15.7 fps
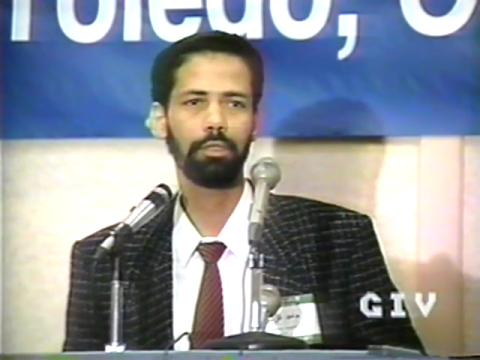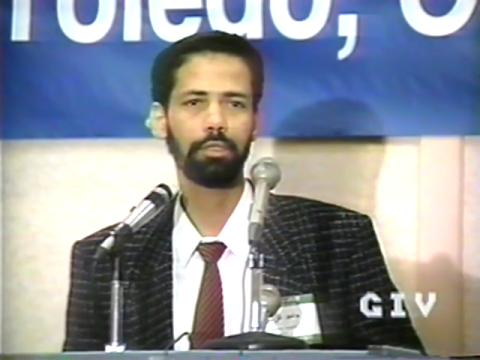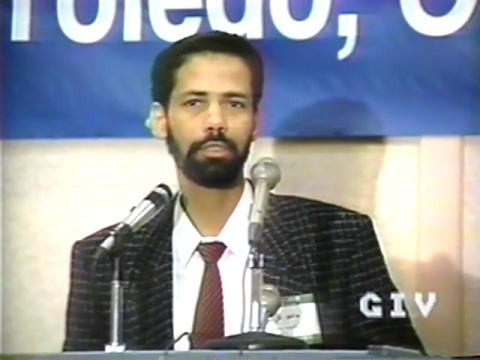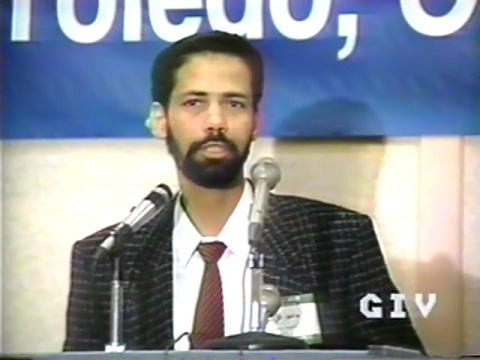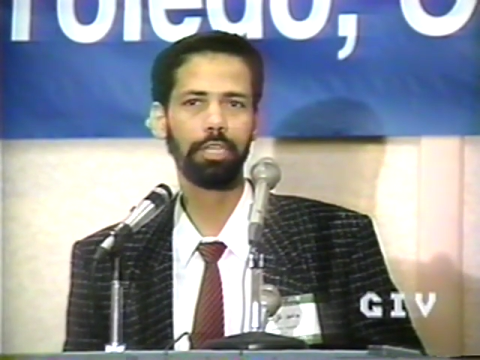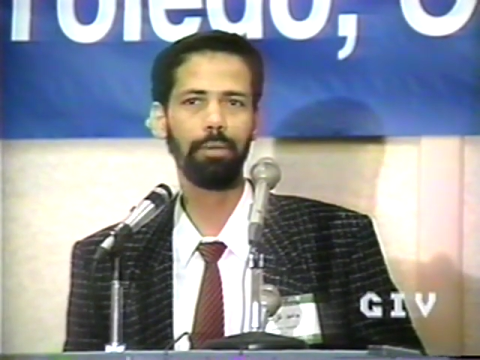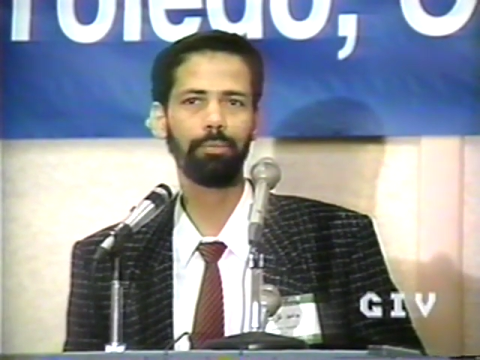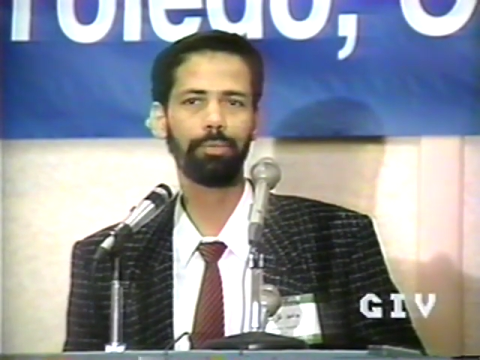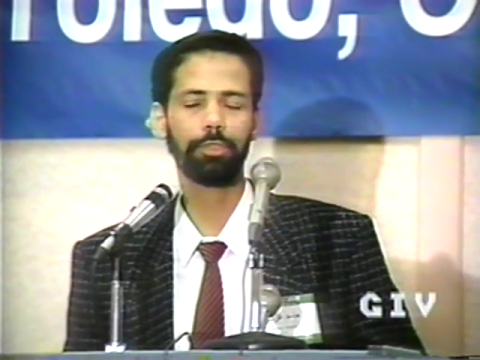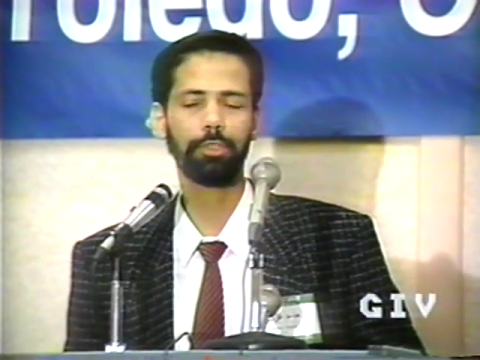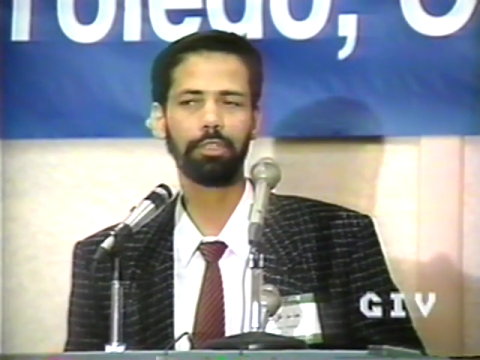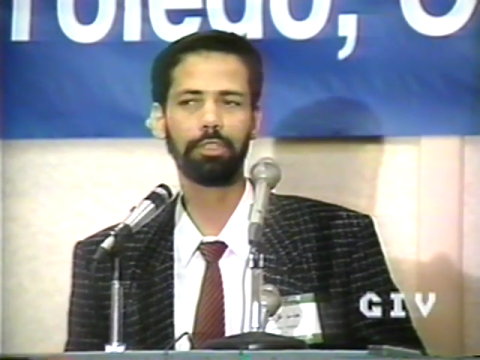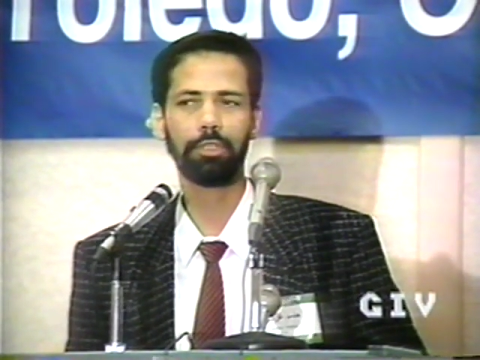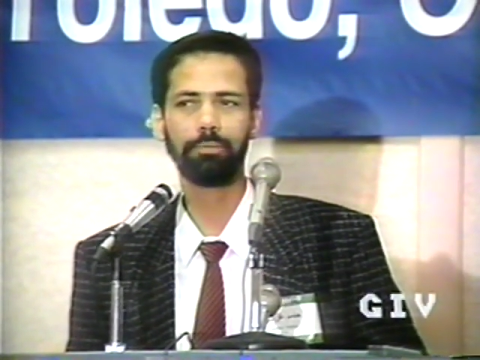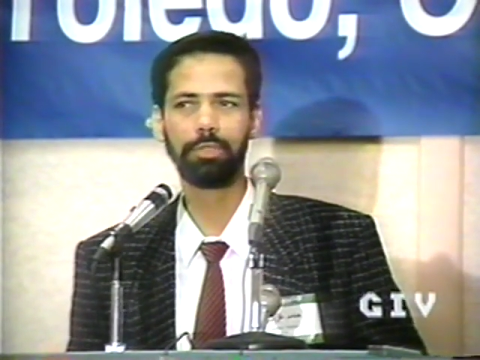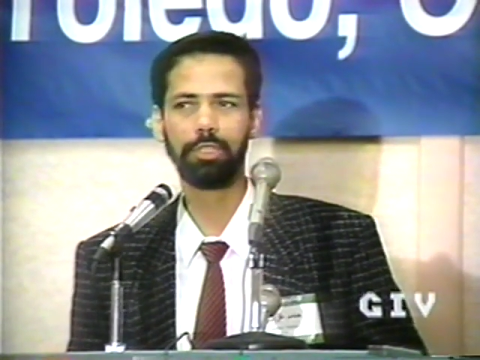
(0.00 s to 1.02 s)
some
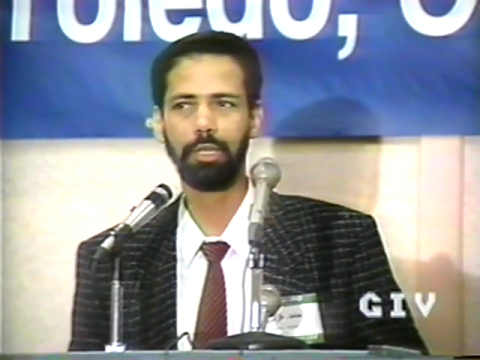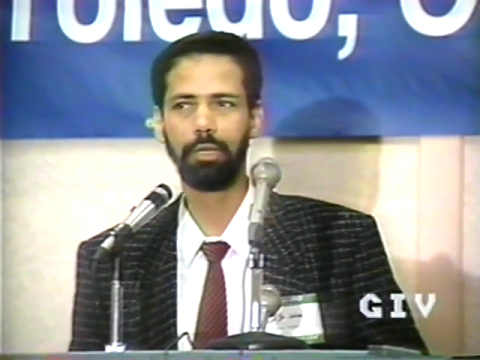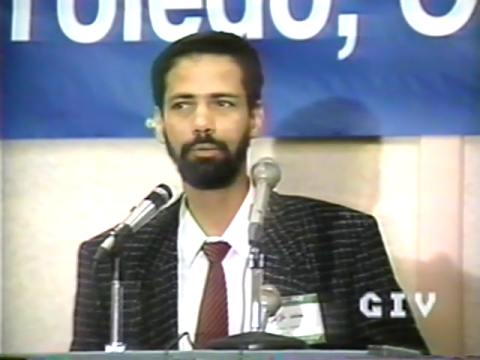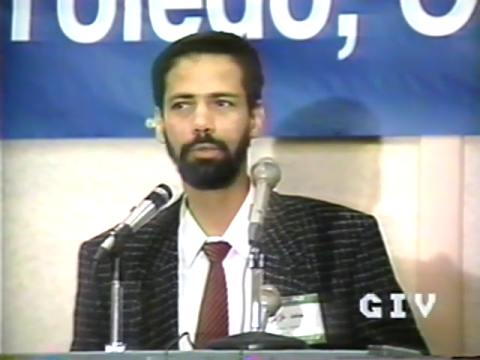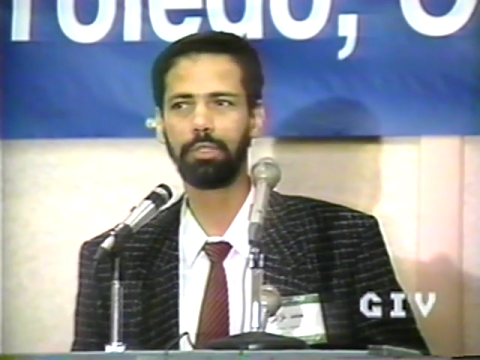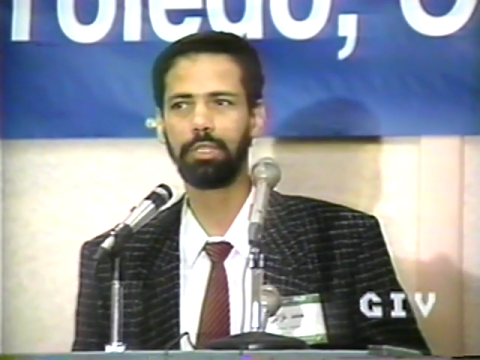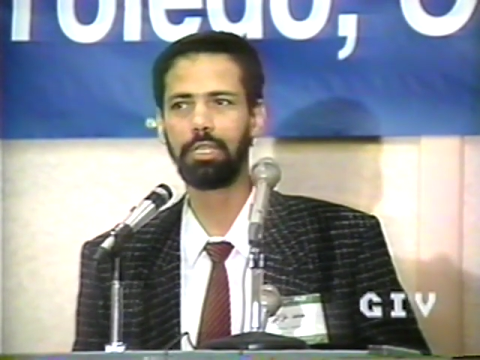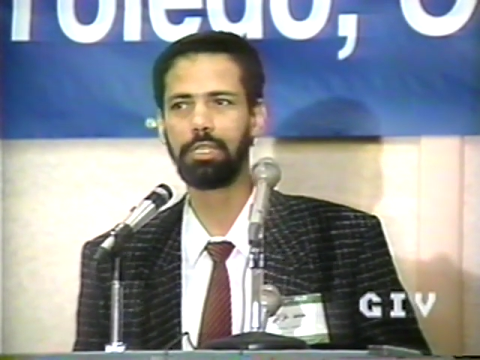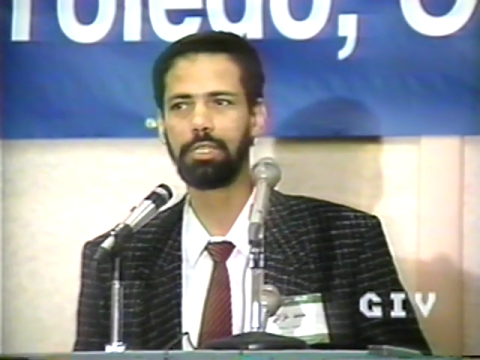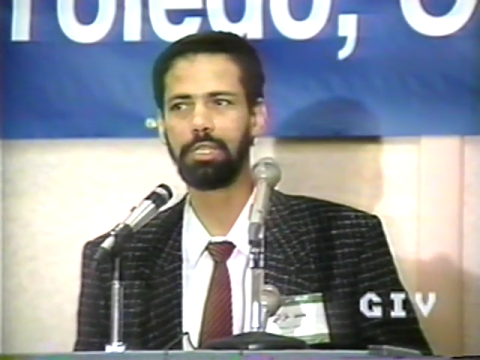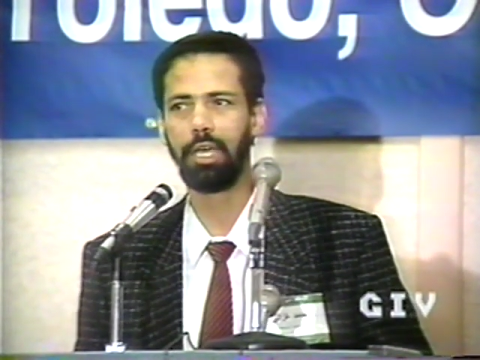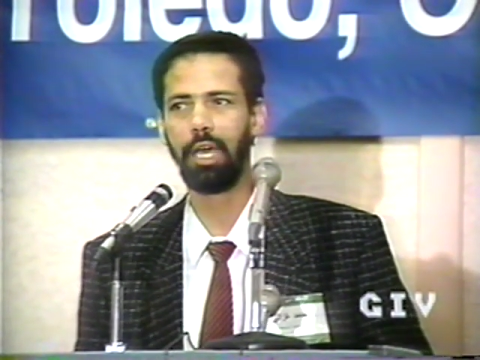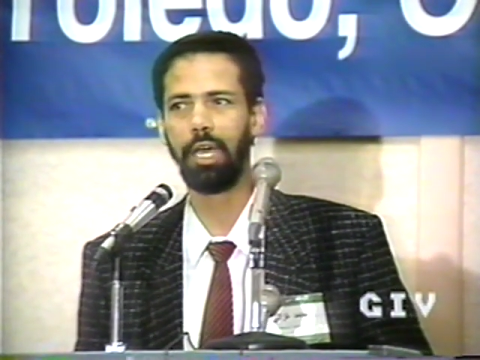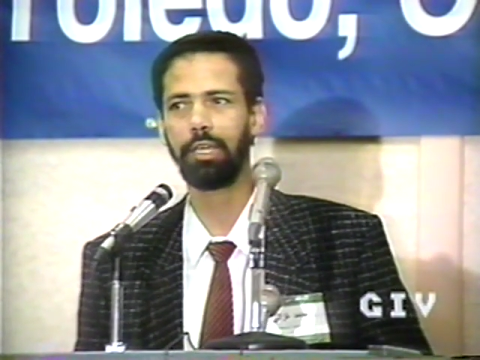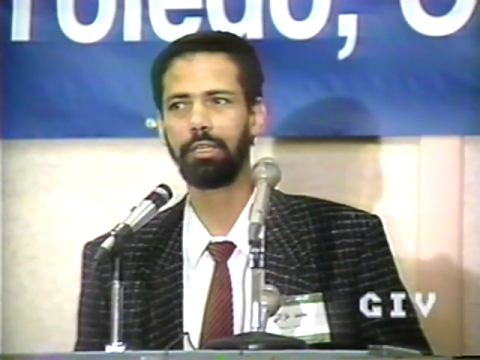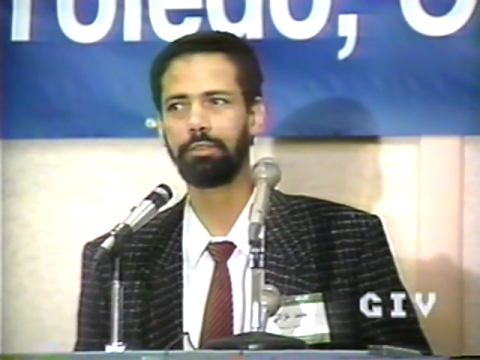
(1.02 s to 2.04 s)
programs that were
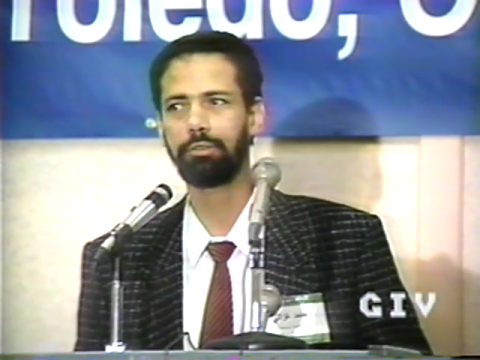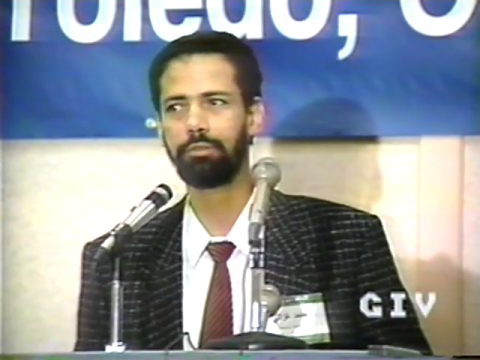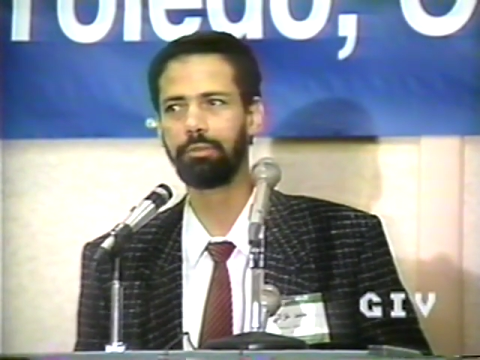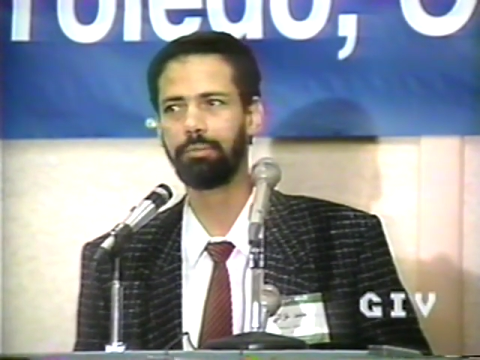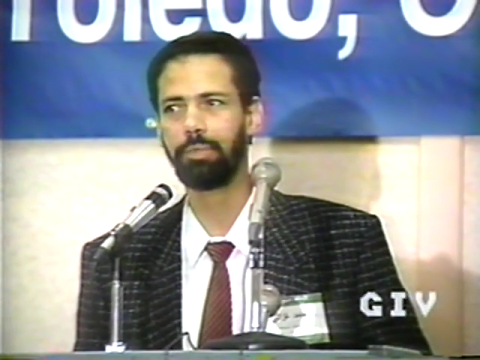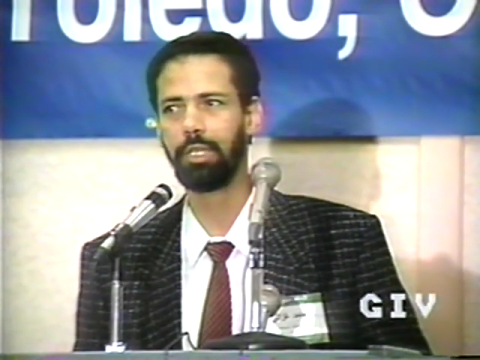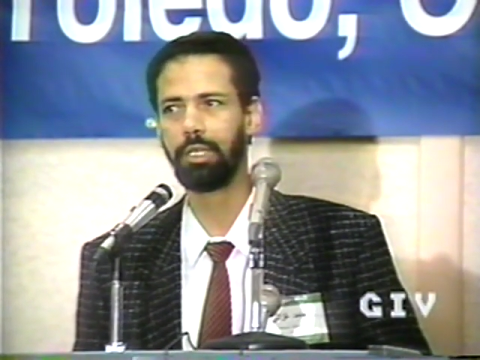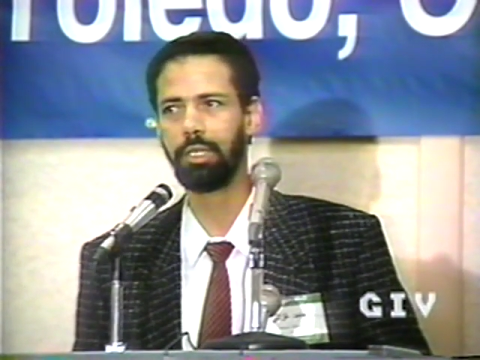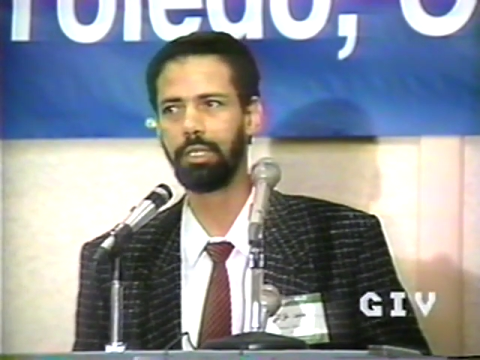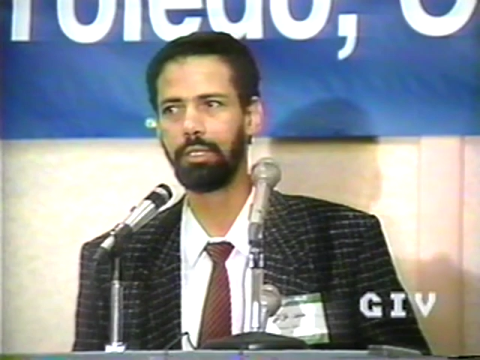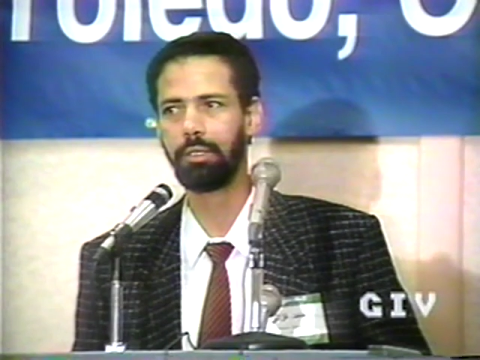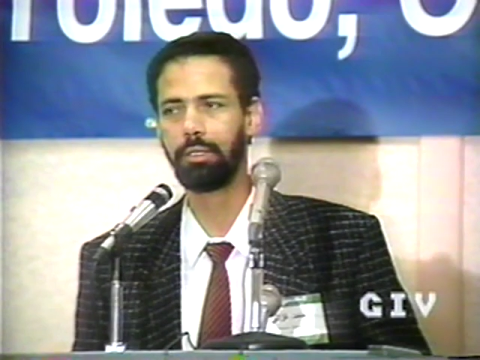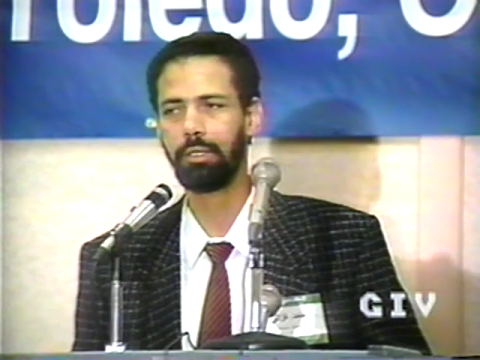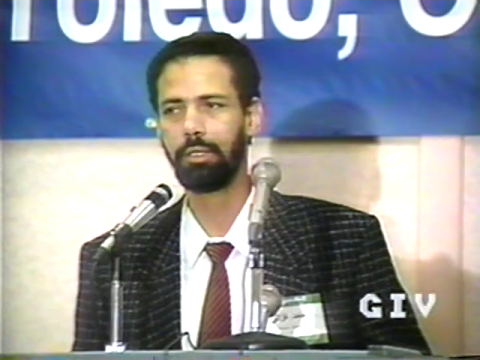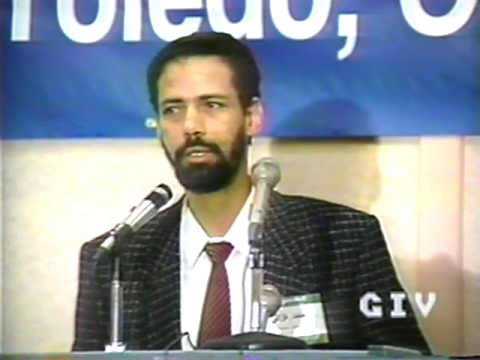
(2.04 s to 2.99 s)
designed to be